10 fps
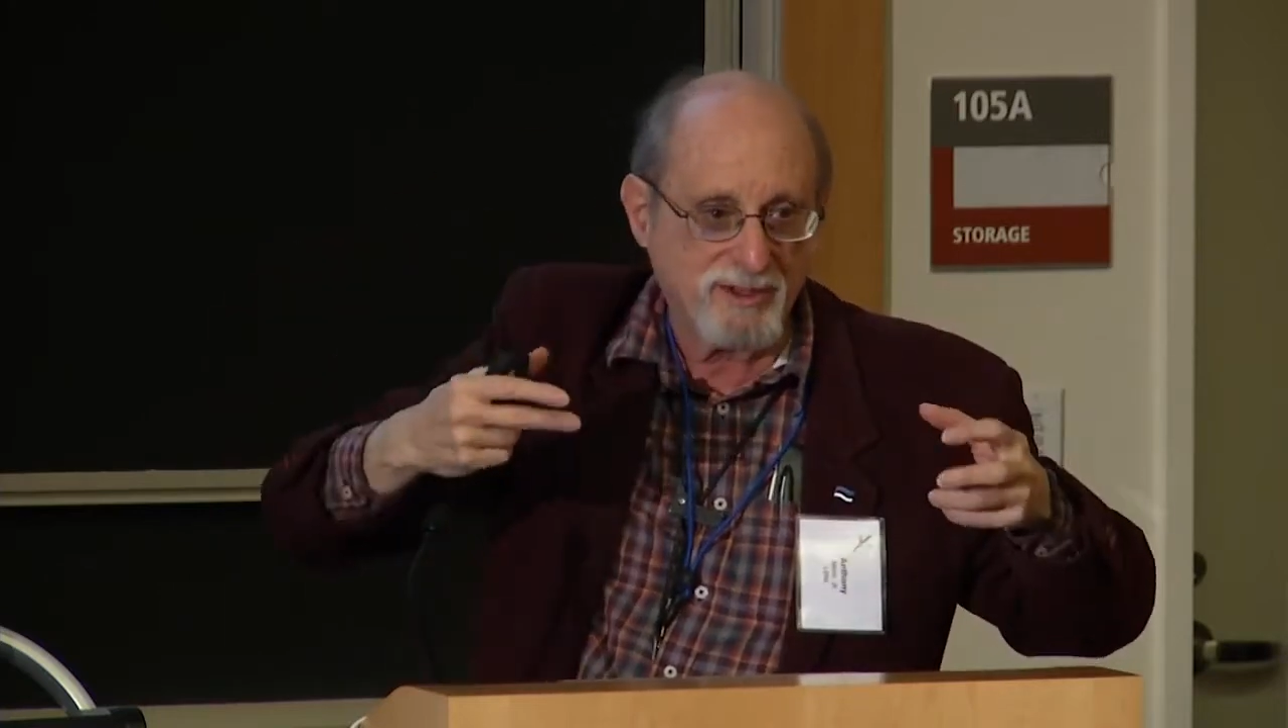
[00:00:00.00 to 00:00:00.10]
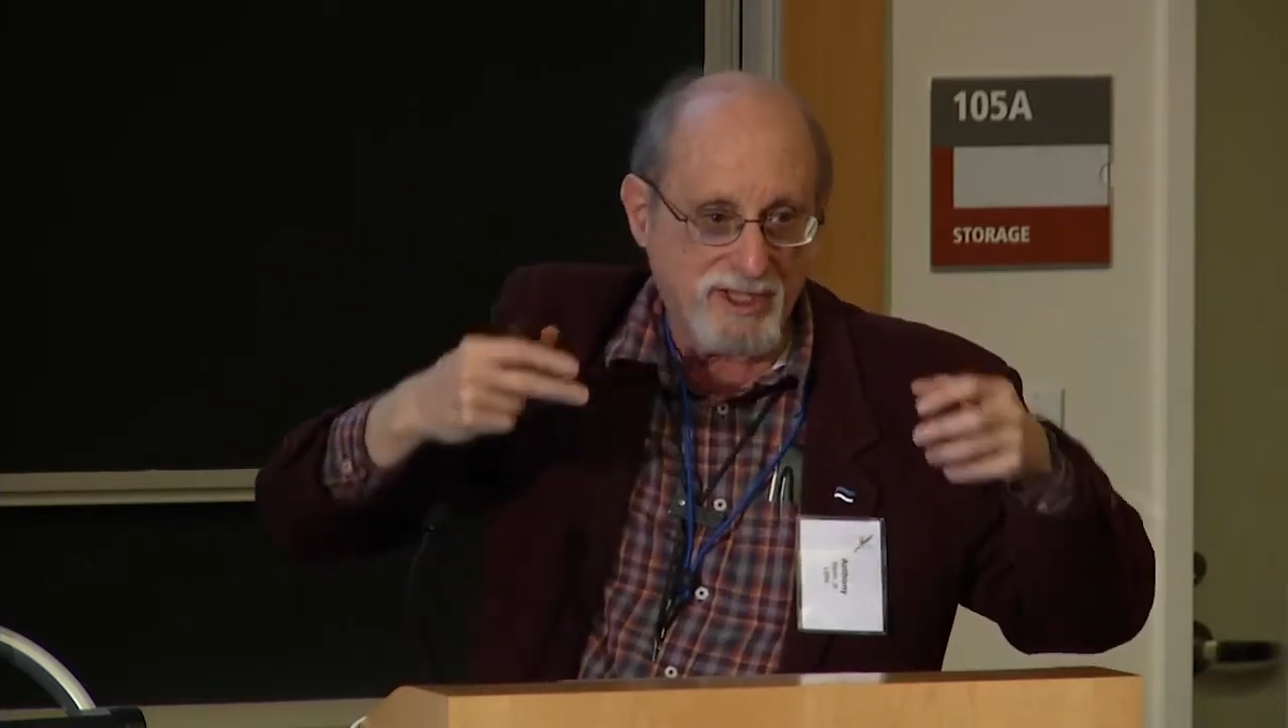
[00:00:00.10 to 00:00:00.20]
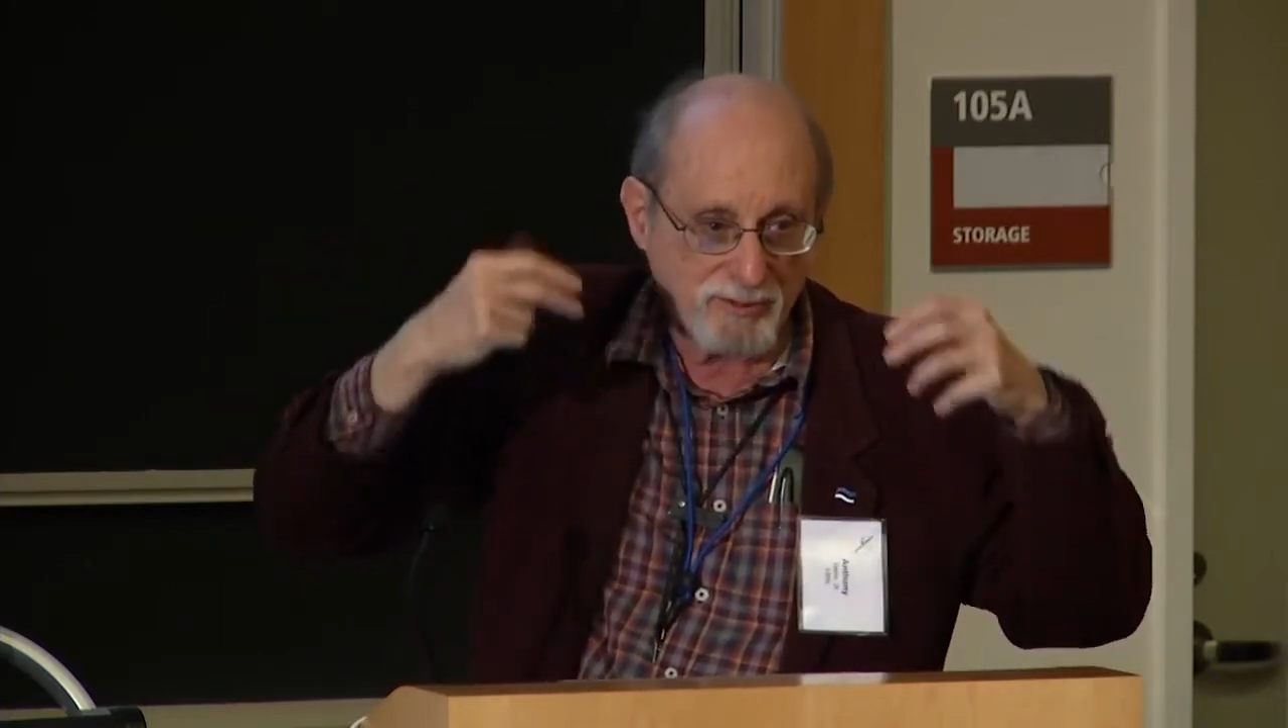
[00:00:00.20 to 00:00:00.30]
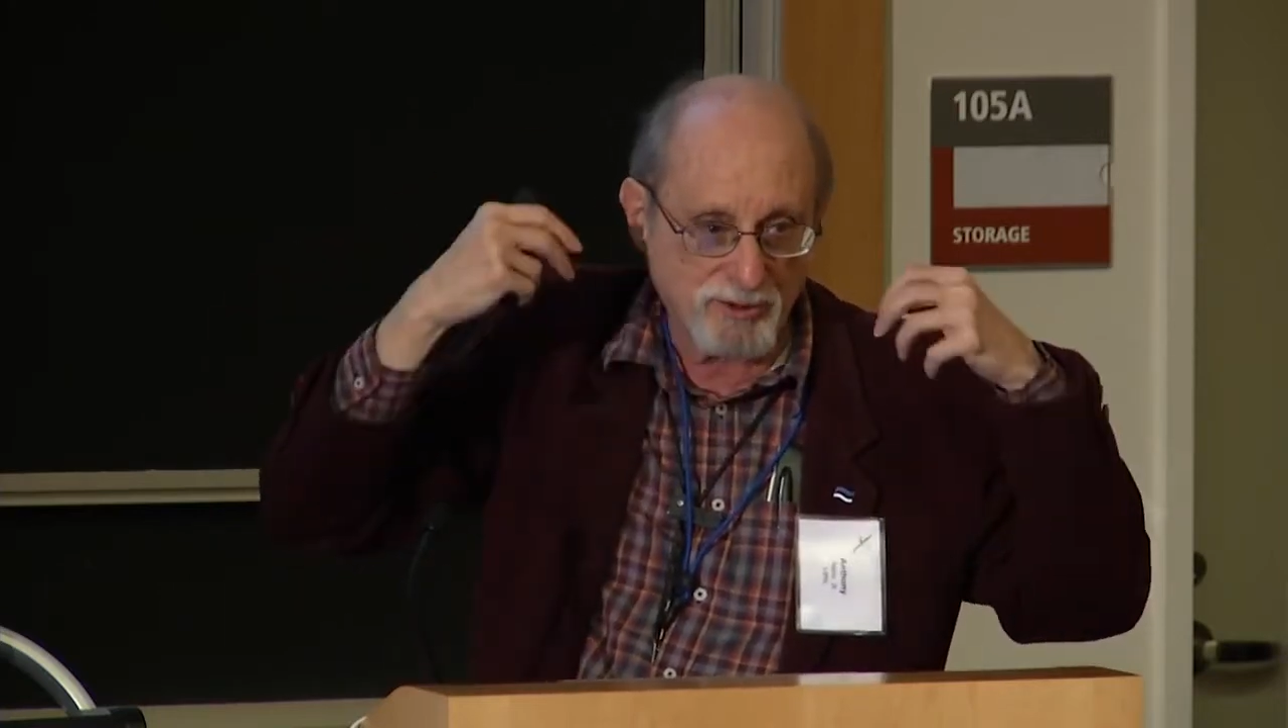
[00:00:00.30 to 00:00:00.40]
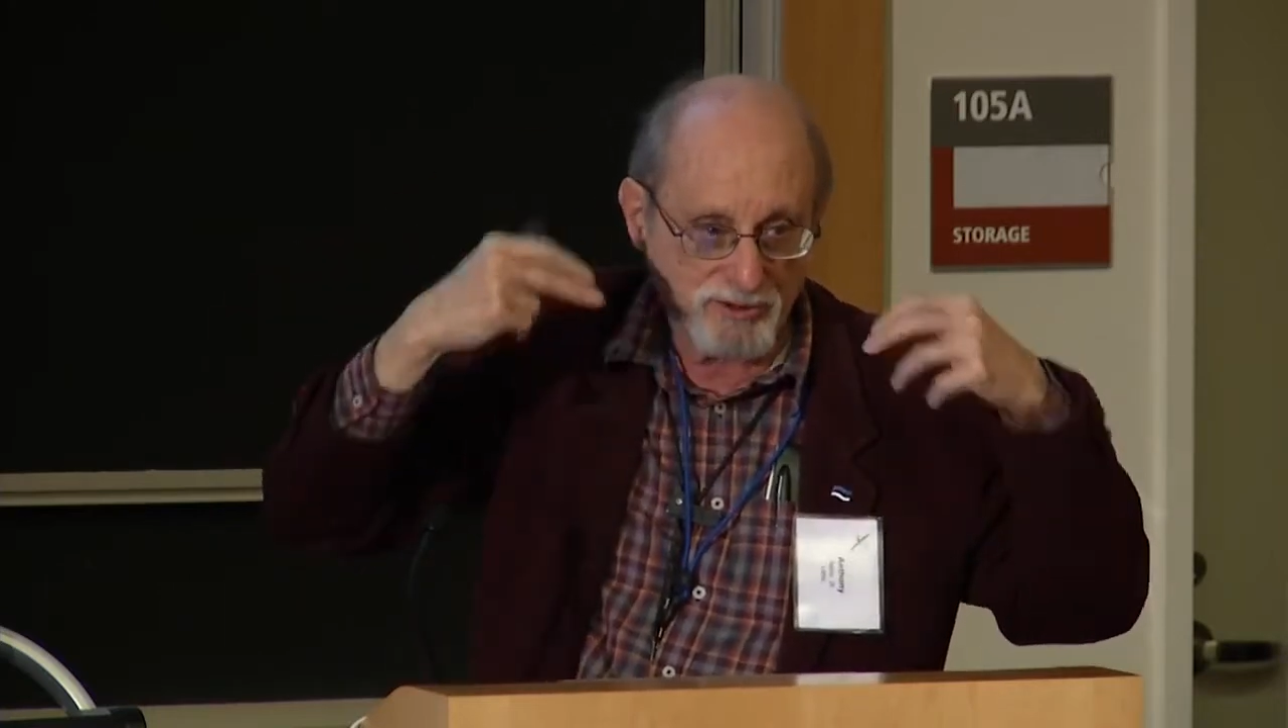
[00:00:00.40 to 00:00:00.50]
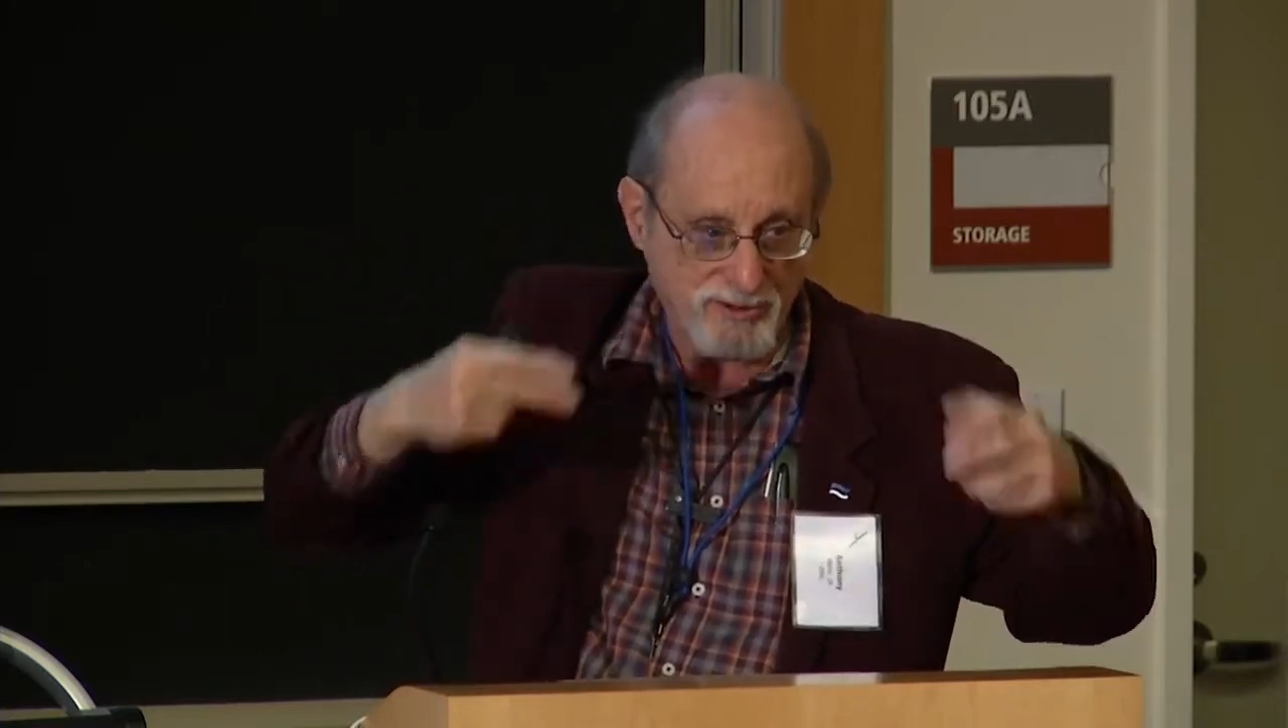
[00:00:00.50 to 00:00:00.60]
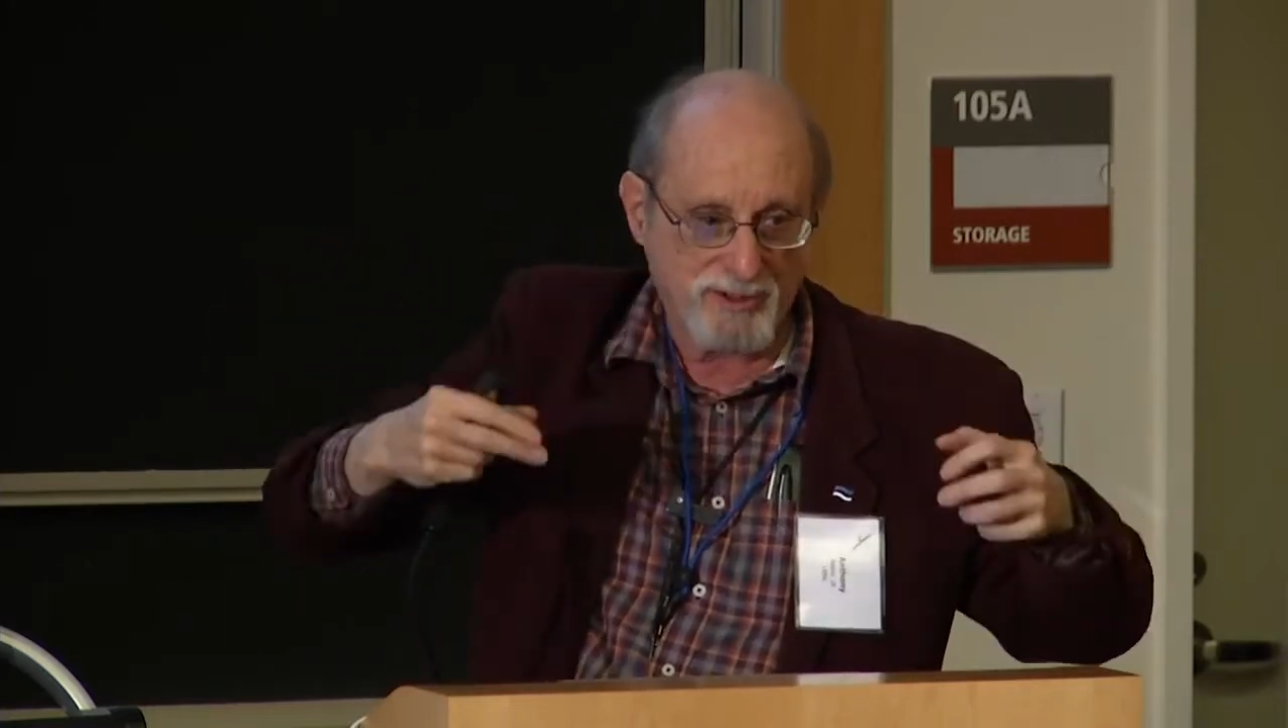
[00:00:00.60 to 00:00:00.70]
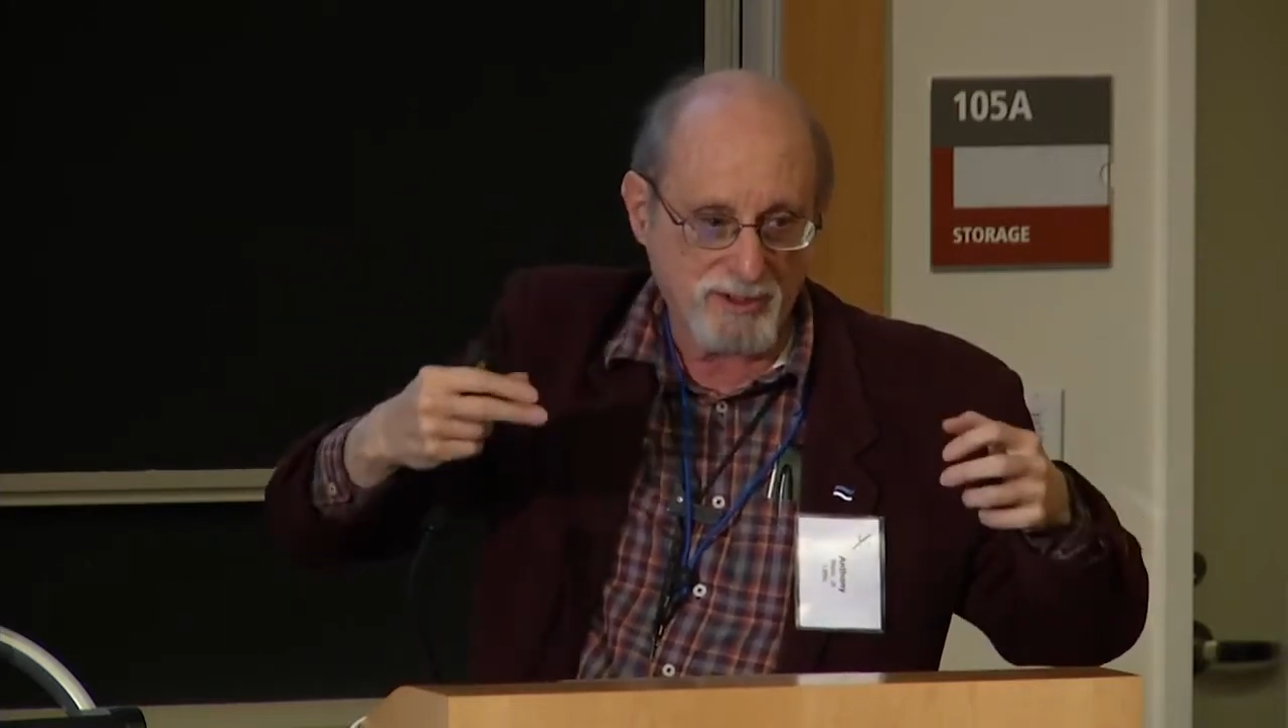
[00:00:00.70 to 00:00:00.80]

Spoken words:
and